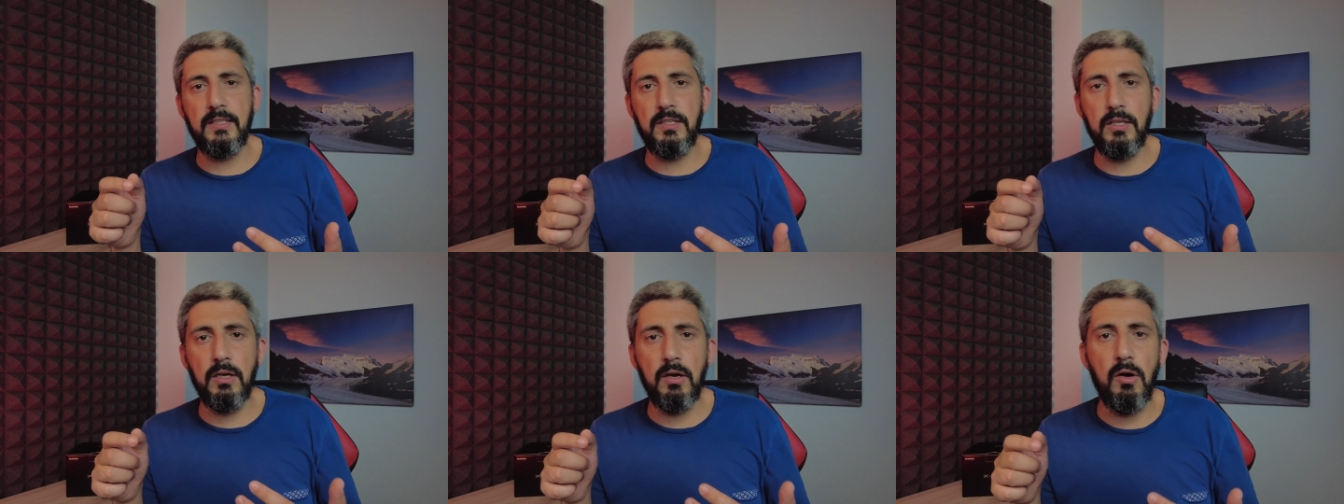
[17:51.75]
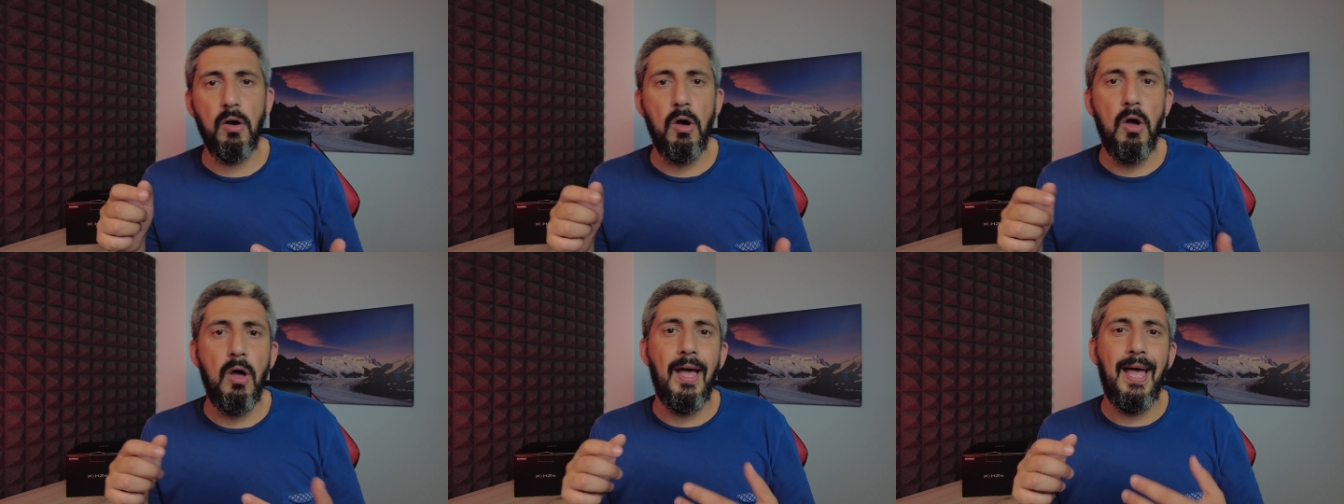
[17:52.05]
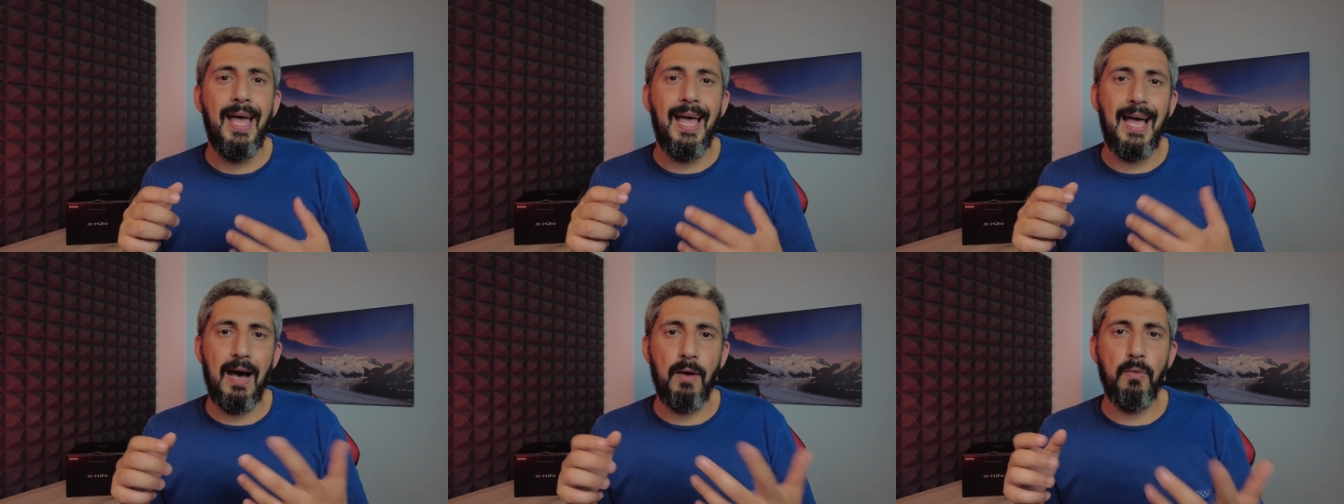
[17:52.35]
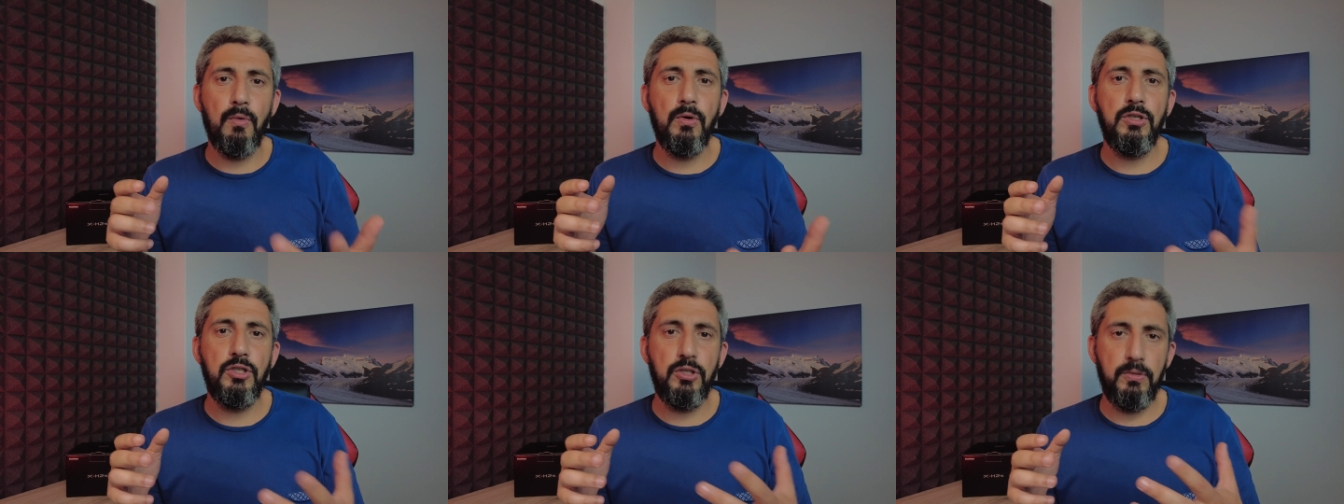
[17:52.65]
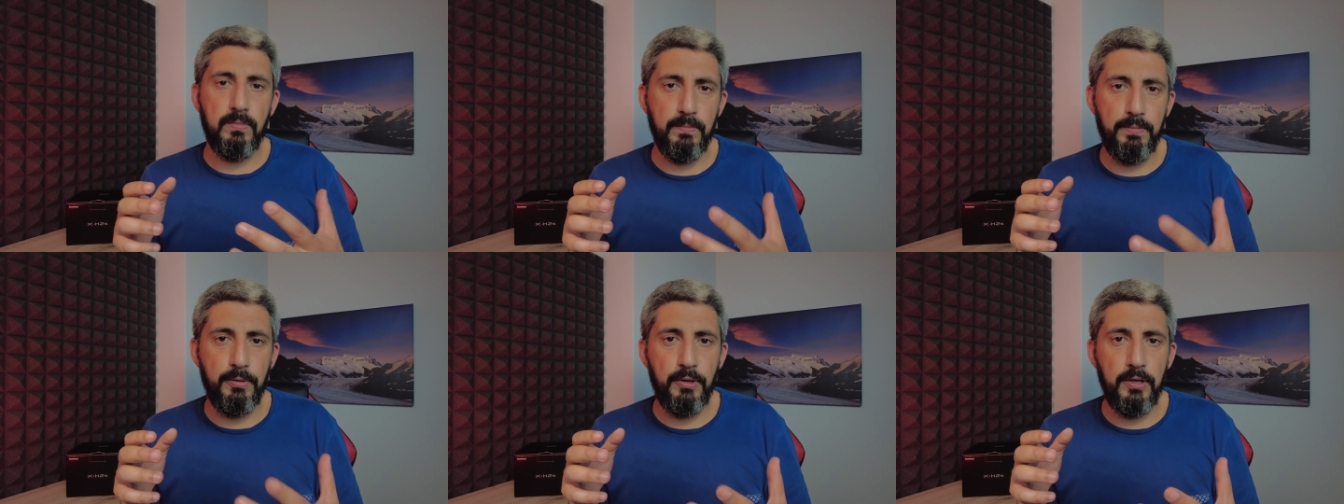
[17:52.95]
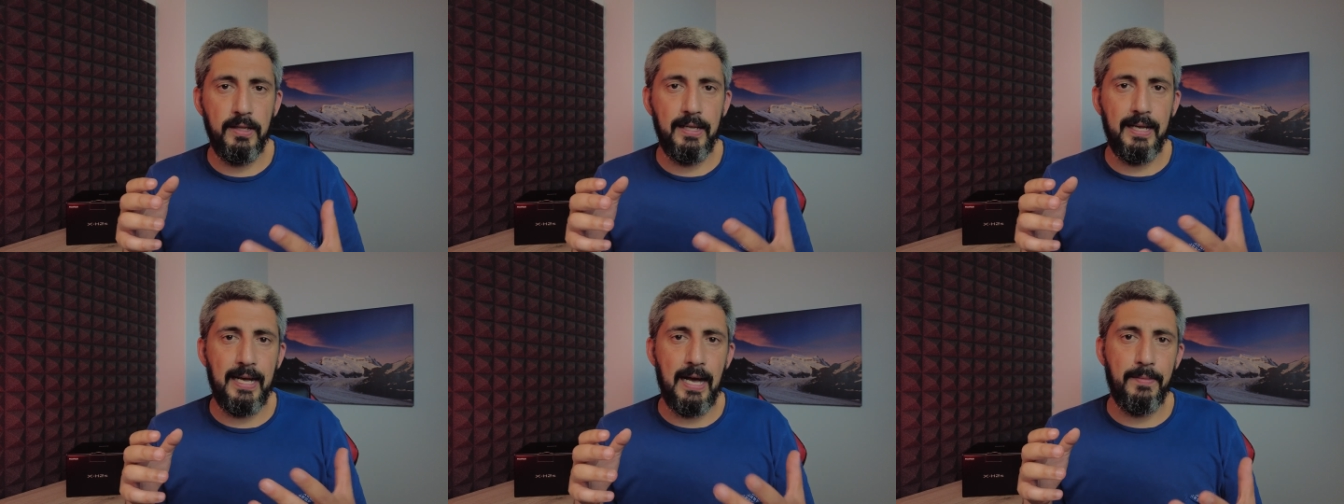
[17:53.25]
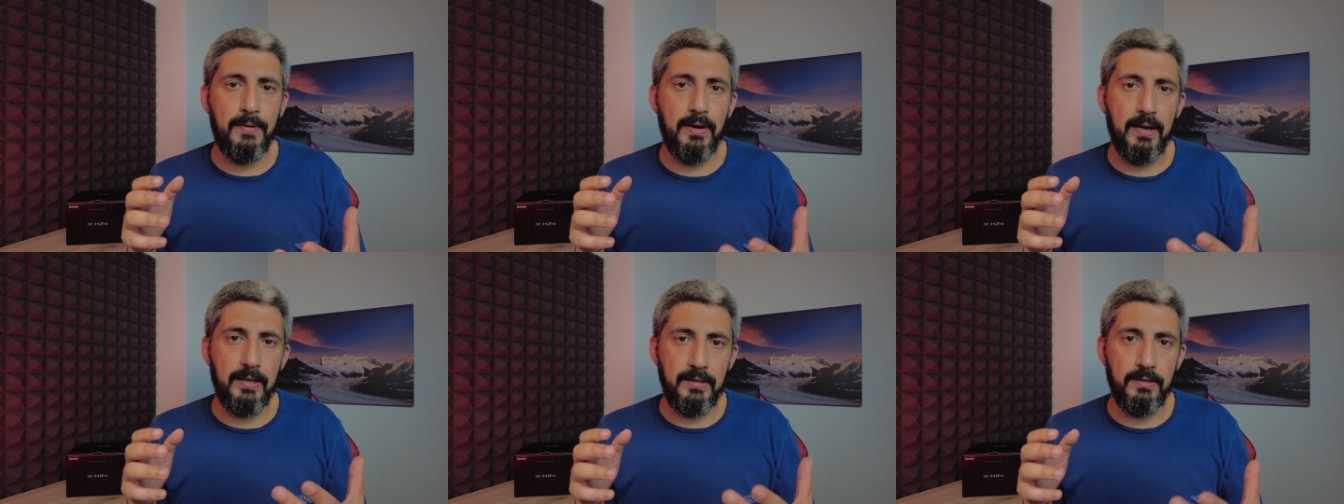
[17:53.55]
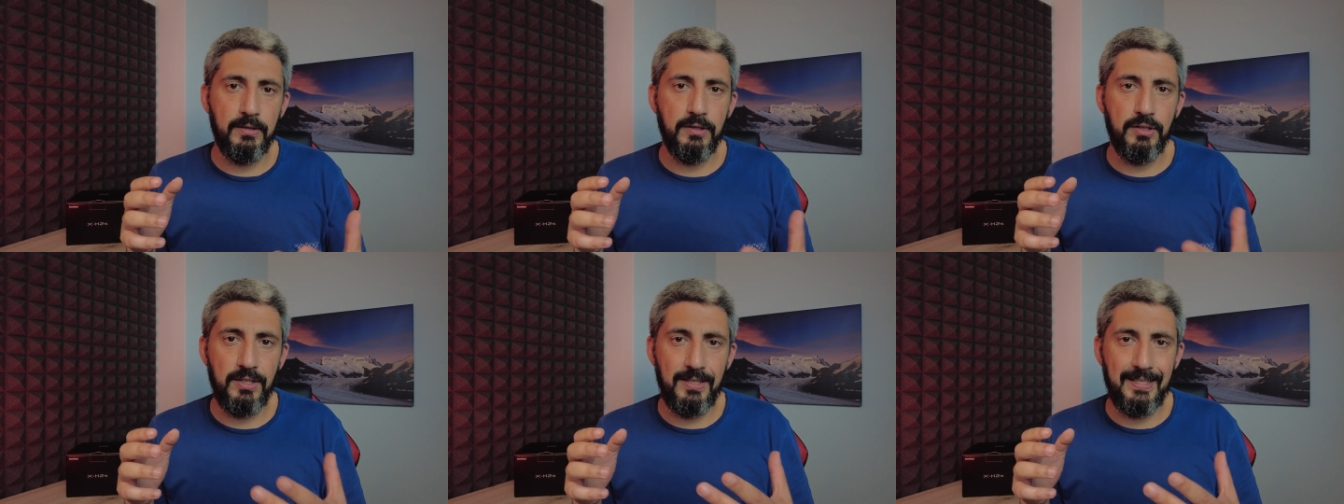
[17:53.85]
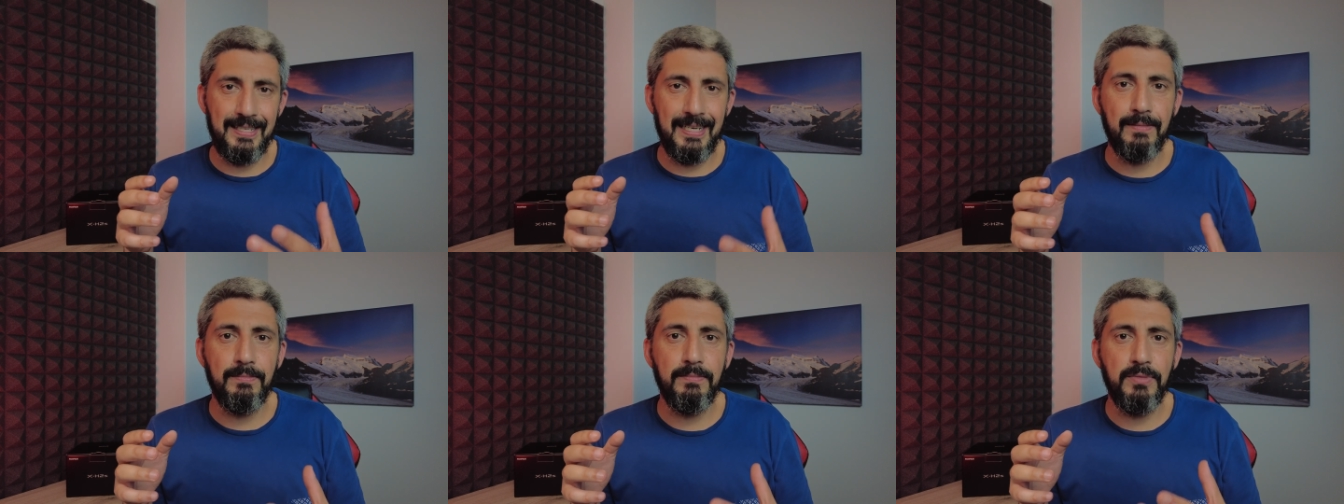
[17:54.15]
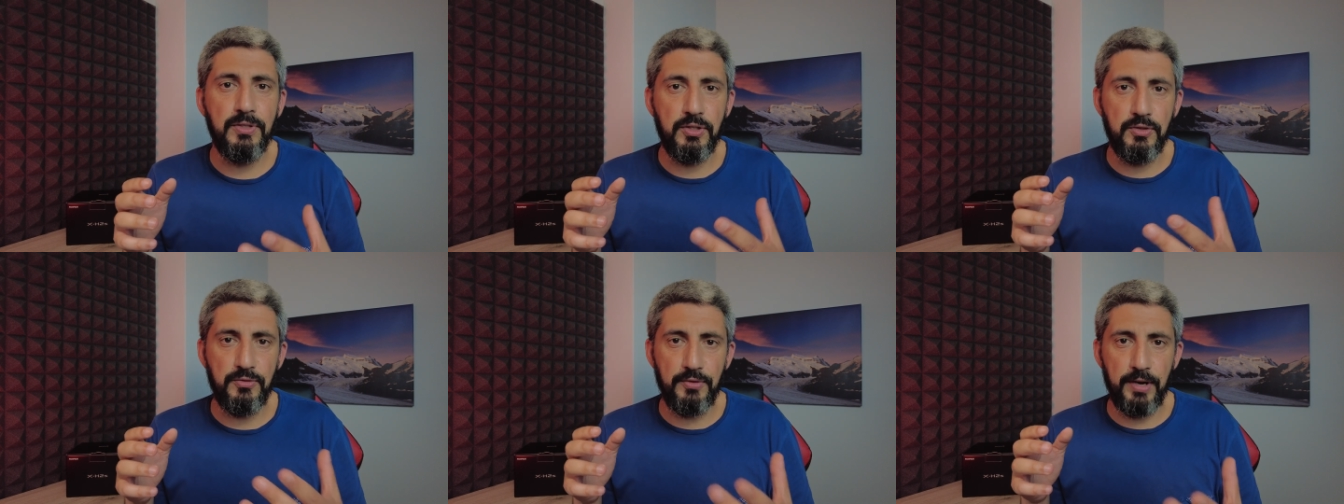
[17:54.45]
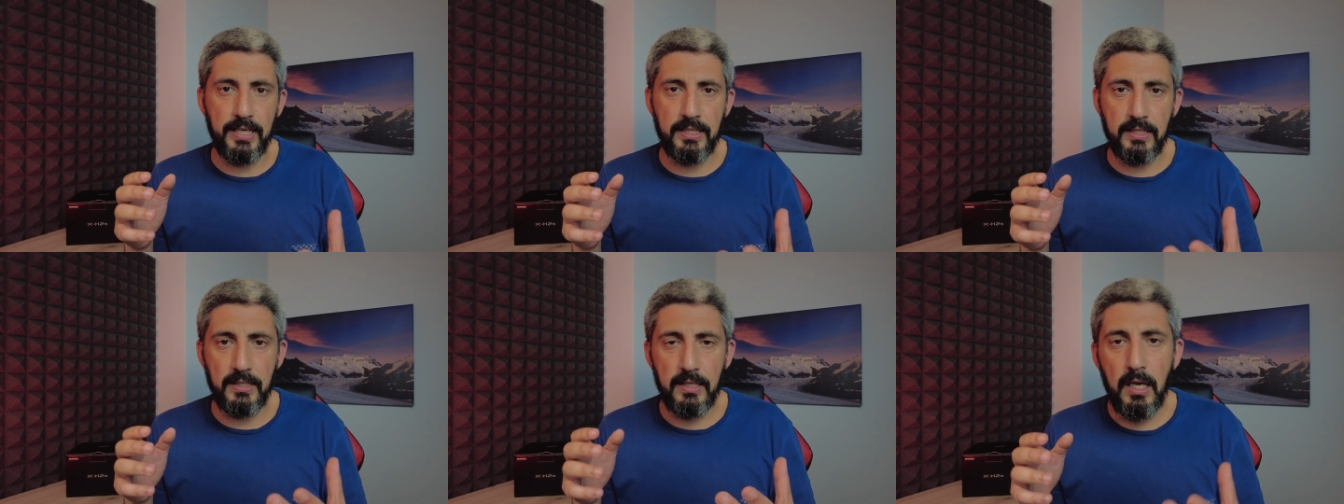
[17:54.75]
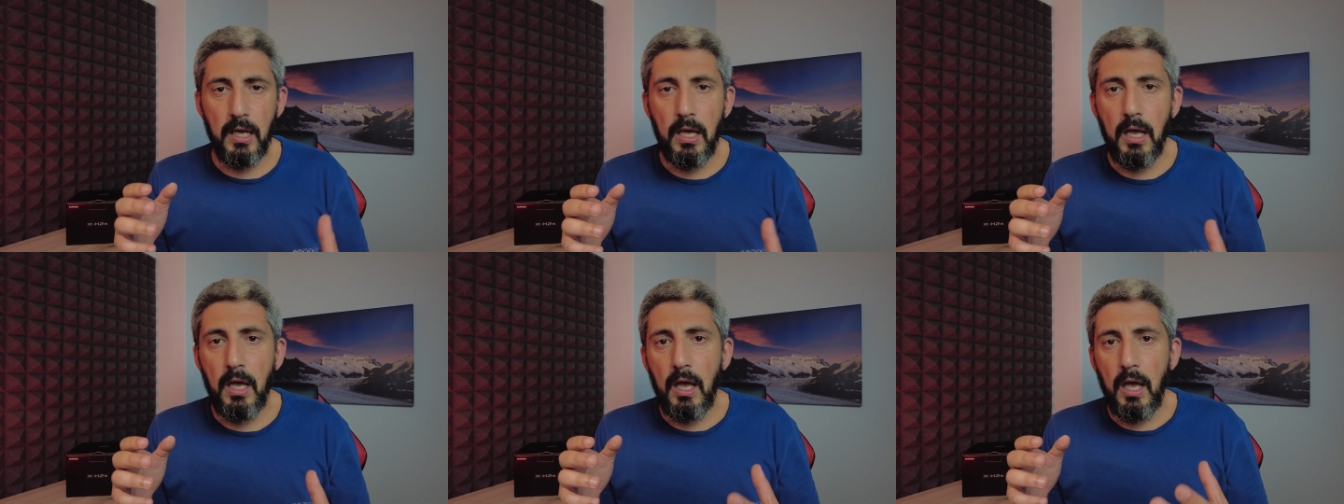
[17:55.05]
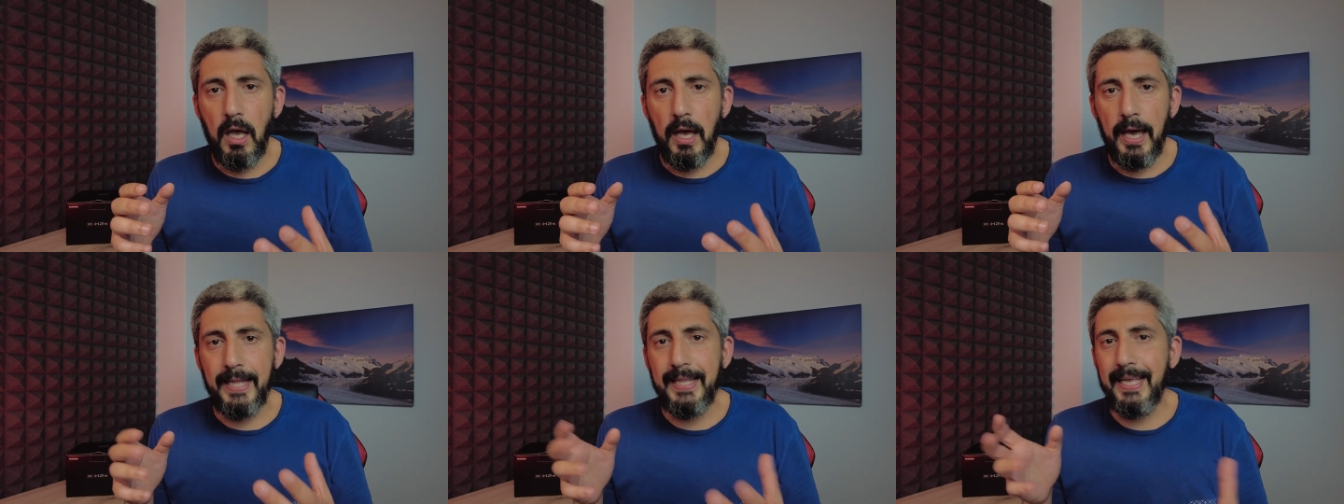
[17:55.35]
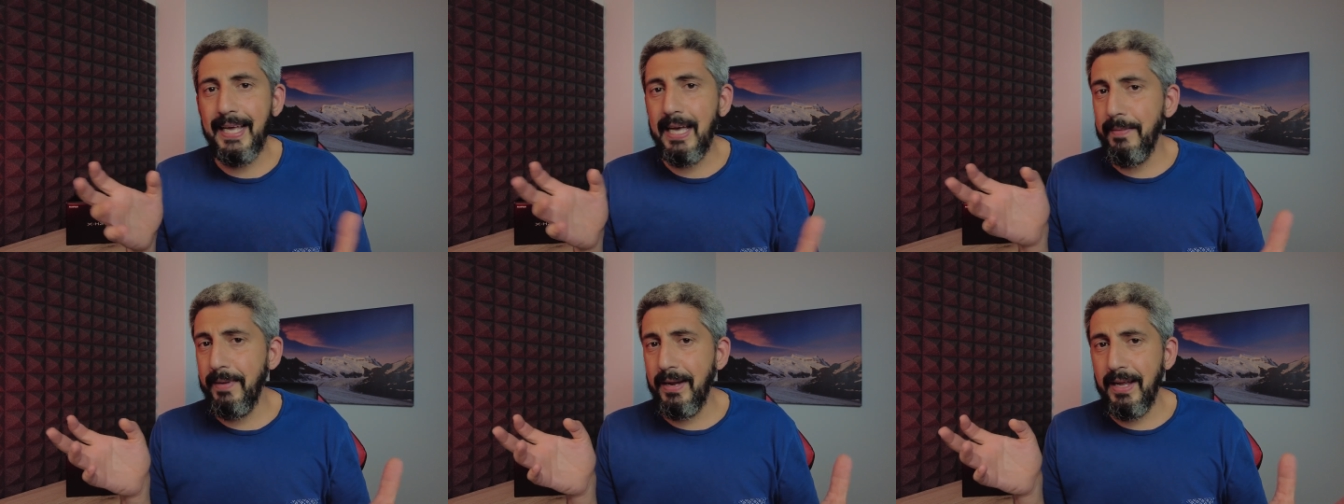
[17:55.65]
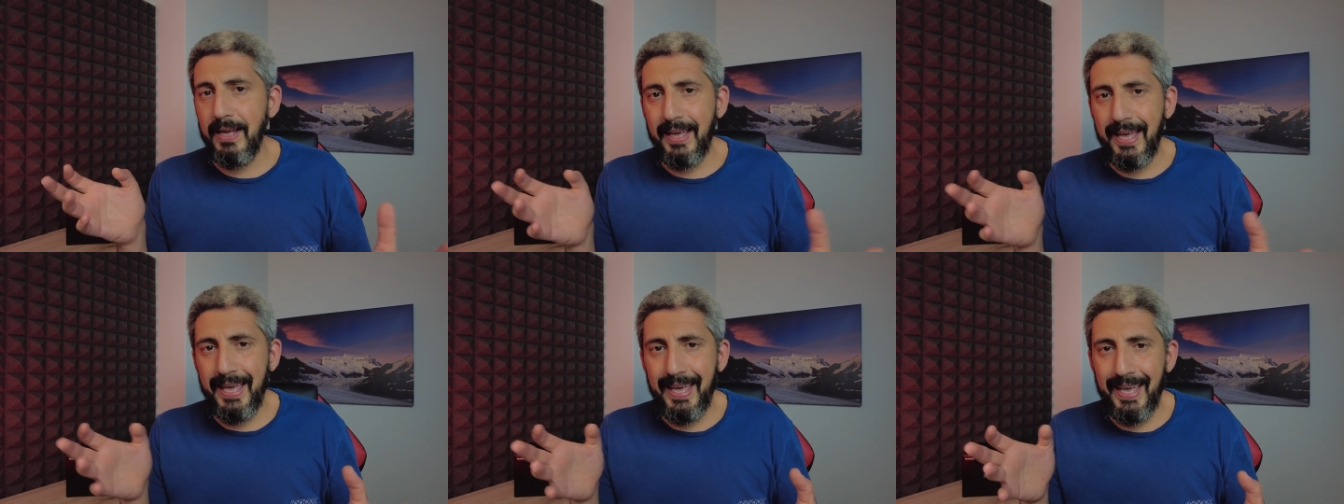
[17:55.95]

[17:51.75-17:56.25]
So I was putting the camera under some stress, and the camera